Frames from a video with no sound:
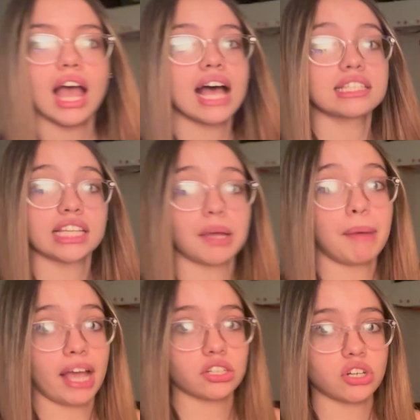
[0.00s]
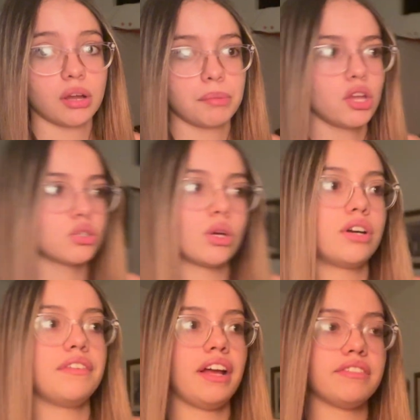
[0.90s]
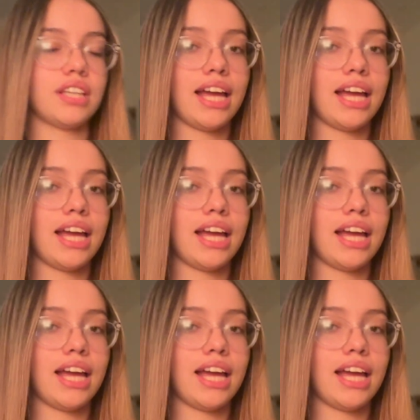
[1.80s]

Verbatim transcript: as like a backdrop. So I don't even have to,